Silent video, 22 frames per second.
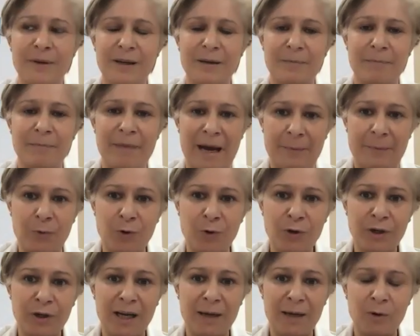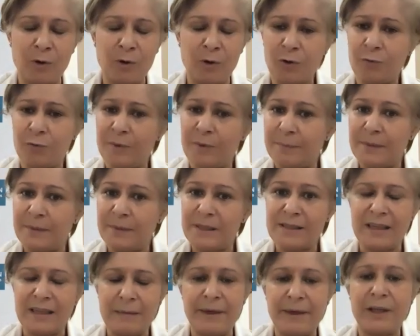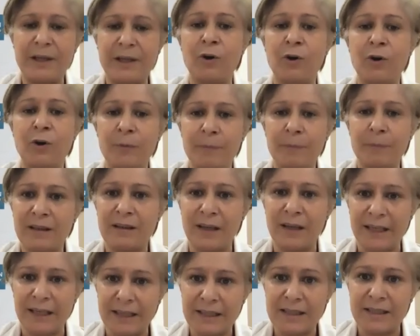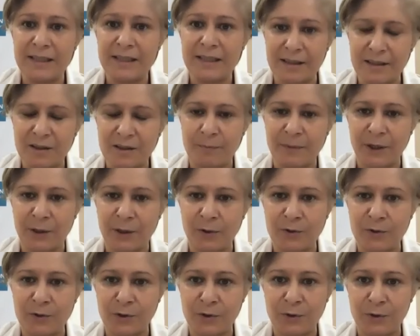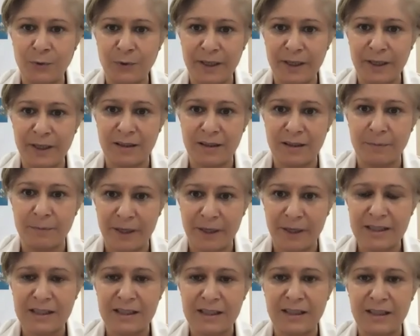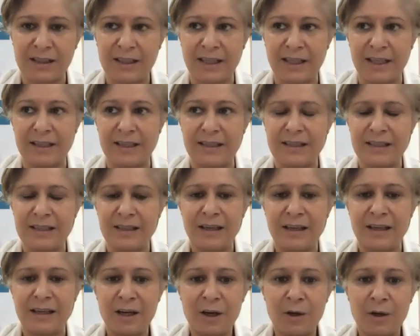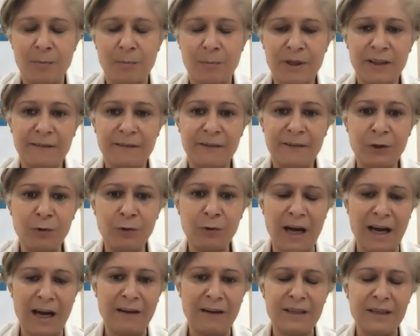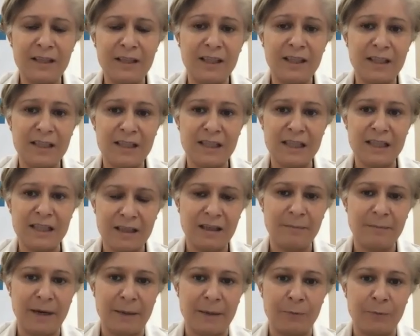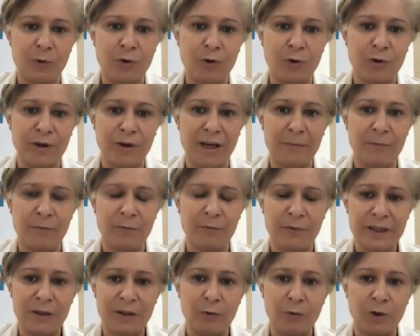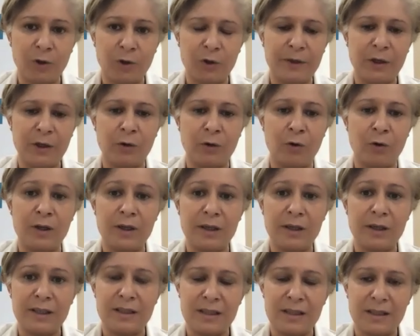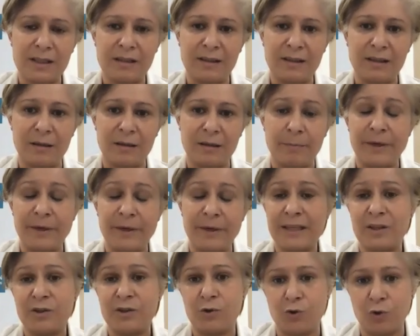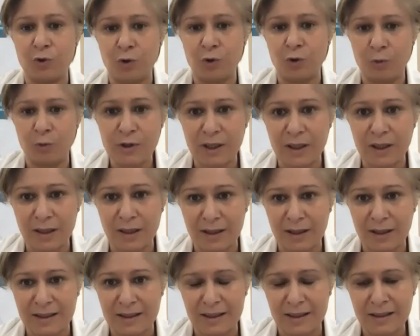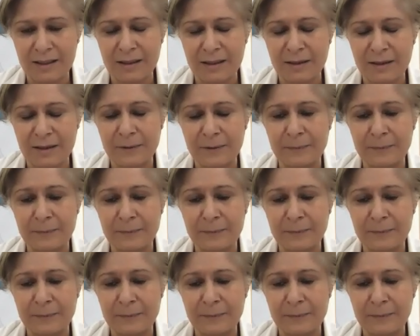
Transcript: mammogram, a lot of people say, may not be the right test because, you know, if the breasts are dense. But if you have a digital mammogram with what we call digital breast tomosynthesis,